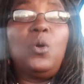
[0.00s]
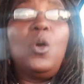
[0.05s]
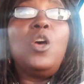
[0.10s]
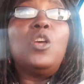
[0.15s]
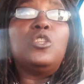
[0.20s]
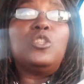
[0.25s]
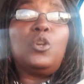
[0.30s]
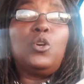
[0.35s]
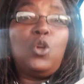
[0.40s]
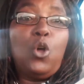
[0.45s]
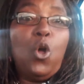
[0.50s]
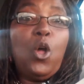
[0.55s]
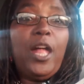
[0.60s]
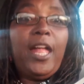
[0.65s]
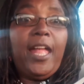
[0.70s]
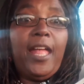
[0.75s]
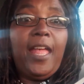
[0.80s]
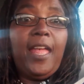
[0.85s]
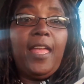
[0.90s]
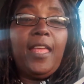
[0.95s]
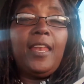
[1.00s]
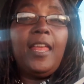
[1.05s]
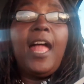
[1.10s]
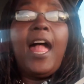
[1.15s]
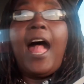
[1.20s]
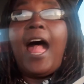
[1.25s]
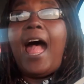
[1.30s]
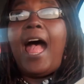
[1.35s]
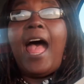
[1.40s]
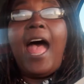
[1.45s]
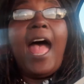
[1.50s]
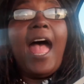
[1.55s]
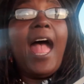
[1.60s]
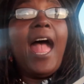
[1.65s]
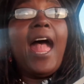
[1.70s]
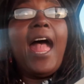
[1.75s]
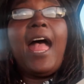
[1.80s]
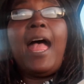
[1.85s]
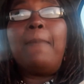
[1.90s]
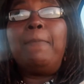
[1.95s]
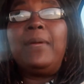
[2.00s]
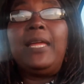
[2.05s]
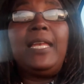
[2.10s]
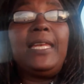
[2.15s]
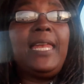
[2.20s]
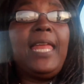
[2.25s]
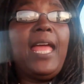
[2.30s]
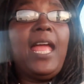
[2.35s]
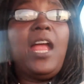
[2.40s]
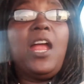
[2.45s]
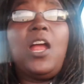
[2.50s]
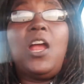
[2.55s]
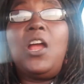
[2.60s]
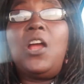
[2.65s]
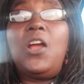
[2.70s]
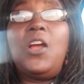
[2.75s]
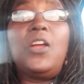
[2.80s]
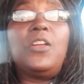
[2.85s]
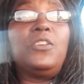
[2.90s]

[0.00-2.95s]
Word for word: So go ahead. I'll be there.